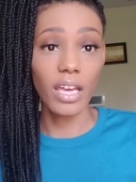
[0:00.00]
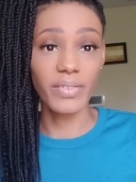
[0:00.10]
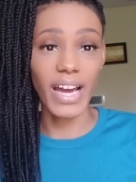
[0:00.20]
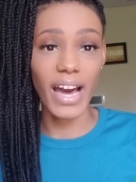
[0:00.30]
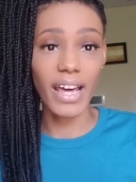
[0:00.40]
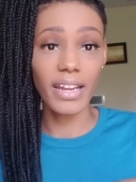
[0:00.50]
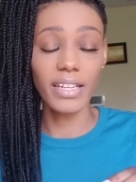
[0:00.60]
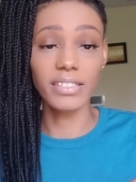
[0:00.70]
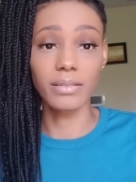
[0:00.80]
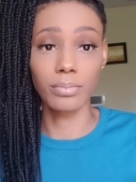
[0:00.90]
if God
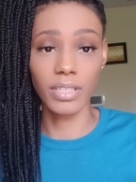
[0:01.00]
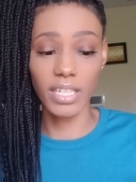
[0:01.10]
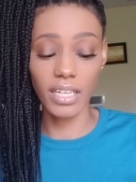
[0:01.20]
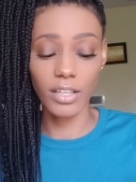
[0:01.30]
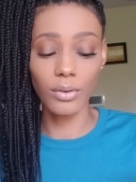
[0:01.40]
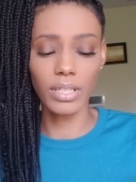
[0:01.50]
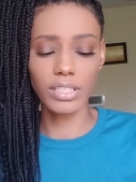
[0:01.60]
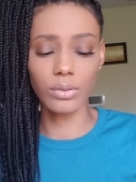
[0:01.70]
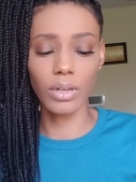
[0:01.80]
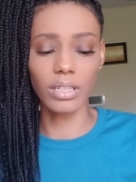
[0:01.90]
is getting you
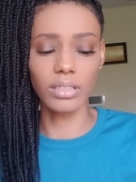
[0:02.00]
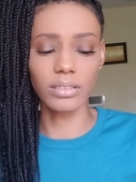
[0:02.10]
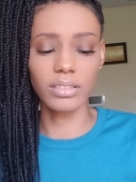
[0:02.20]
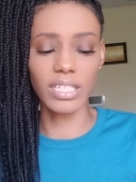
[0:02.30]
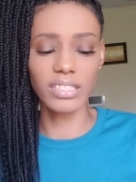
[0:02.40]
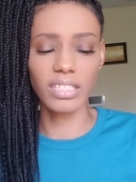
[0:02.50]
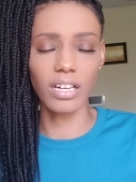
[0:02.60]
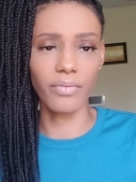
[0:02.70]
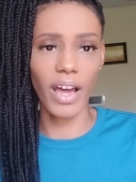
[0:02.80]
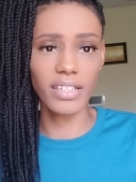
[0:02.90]
into a season
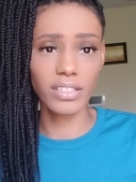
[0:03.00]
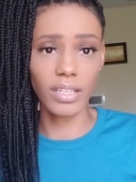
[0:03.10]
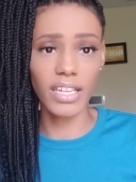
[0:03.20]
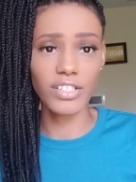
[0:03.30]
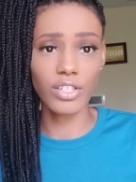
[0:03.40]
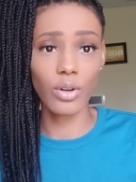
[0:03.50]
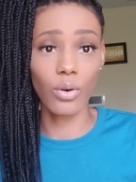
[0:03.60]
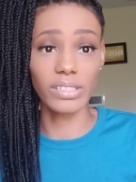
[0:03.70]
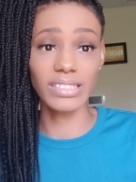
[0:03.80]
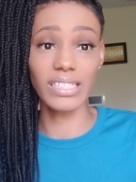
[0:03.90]
of isolation
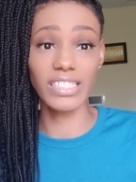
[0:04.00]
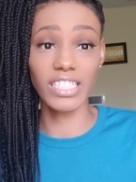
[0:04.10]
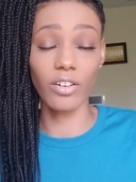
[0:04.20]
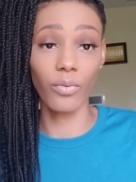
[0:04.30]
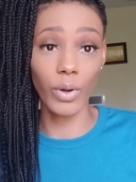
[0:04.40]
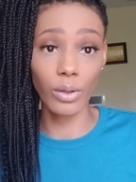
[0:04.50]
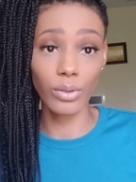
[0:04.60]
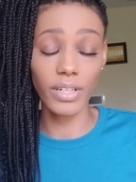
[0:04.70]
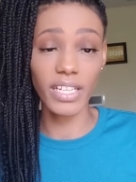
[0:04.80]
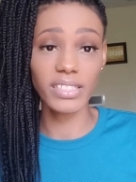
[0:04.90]
or a season of
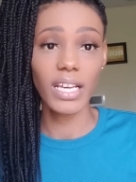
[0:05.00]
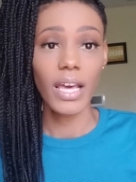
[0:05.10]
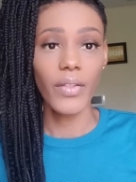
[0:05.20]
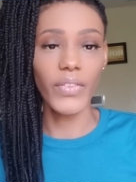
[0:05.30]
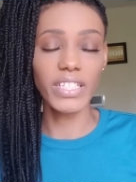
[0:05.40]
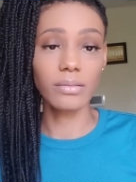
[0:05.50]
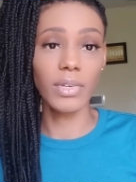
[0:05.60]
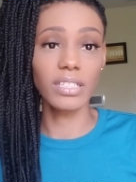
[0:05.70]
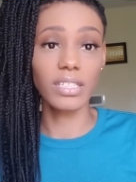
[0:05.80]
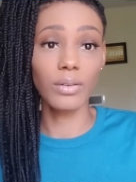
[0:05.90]
wilderness, this
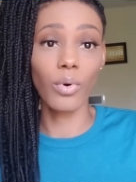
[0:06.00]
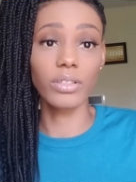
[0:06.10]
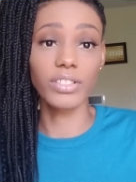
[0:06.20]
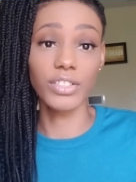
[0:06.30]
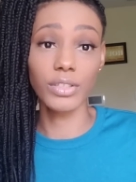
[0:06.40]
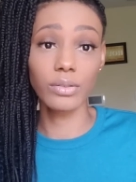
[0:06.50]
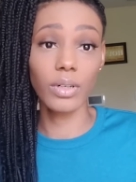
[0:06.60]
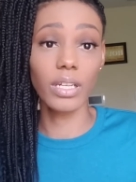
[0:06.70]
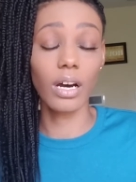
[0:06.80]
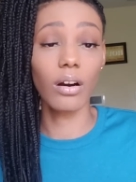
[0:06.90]
means he wants you
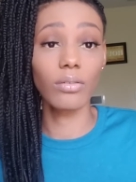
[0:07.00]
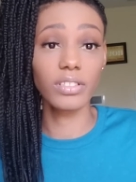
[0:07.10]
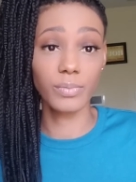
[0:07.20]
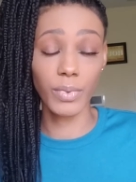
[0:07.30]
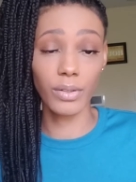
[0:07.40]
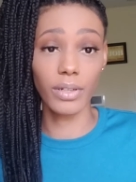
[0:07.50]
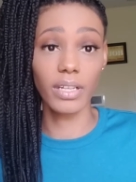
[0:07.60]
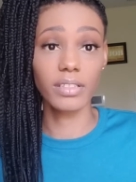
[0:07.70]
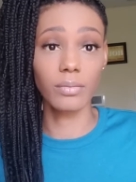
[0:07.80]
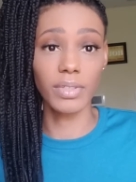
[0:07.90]
and the Holy
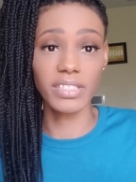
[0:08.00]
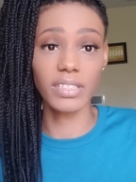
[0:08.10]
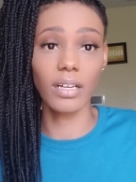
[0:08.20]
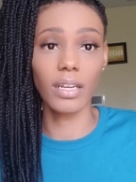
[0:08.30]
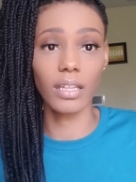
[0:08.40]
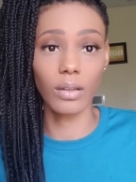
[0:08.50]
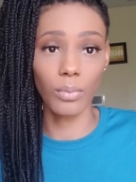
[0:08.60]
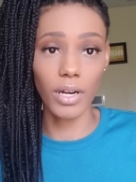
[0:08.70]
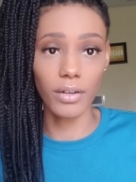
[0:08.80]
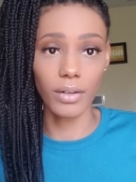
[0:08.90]
Spirit to be studying the
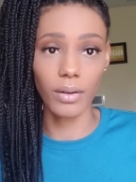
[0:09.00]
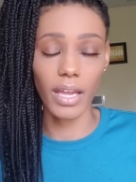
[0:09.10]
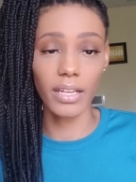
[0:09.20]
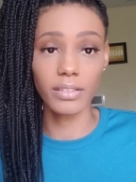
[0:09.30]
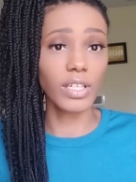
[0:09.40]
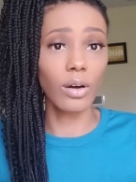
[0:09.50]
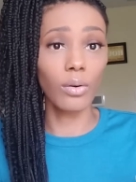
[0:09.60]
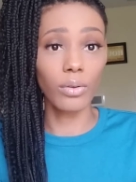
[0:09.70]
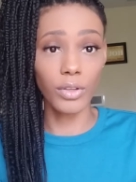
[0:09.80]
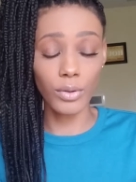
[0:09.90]
word, okay?
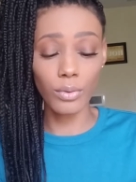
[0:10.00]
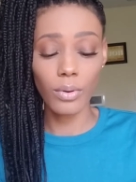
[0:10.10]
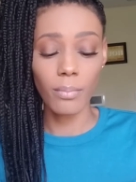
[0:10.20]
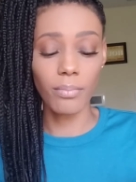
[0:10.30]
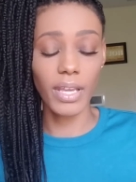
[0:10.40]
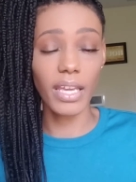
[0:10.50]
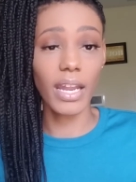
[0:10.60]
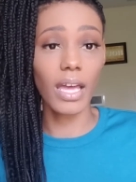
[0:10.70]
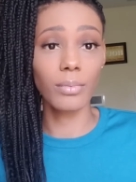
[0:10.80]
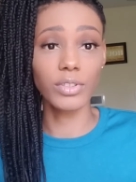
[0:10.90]
So you being
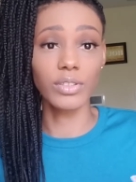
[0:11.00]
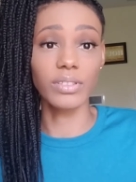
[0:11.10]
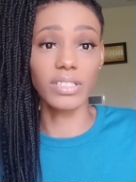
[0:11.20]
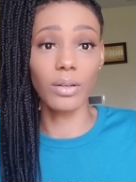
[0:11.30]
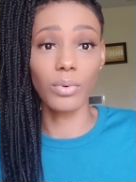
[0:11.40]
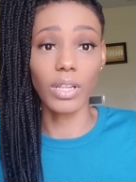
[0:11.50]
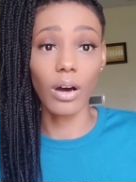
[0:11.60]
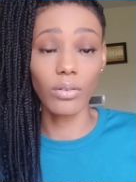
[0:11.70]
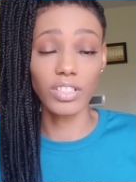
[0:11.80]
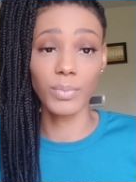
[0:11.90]
able to sit with the
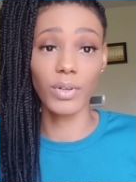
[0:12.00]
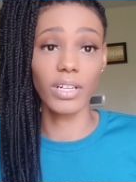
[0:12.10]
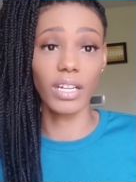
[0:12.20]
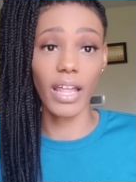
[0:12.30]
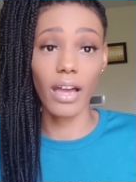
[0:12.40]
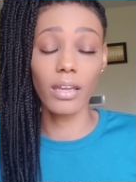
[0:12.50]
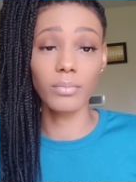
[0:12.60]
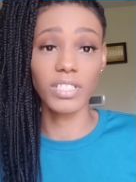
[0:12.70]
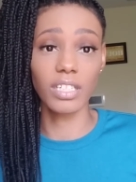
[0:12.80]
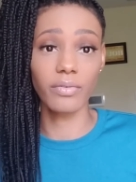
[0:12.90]
Holy Spirit and allow him
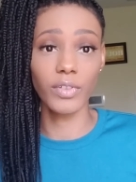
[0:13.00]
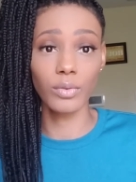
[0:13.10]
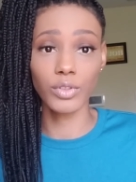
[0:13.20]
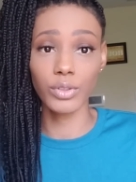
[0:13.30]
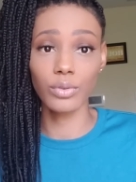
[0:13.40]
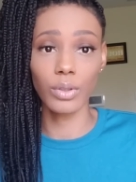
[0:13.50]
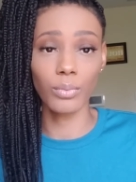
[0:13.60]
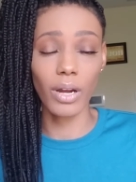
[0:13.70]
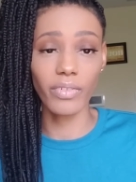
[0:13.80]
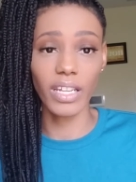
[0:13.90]
to give you truth and
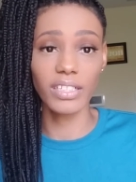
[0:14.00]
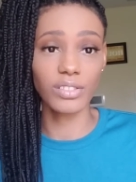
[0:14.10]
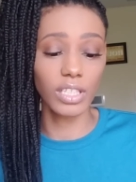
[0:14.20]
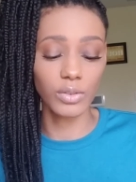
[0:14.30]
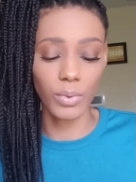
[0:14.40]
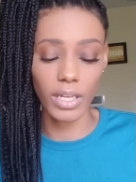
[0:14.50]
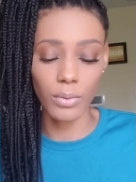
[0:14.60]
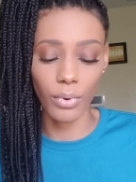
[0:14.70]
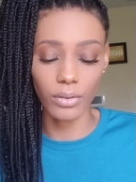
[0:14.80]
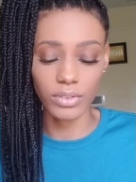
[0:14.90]
revelation is what he
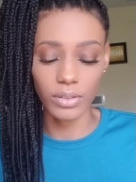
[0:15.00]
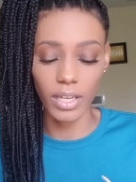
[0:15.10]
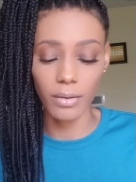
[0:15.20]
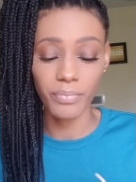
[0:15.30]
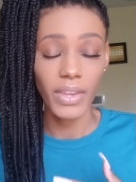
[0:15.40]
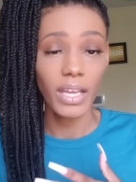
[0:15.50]
wants, okay?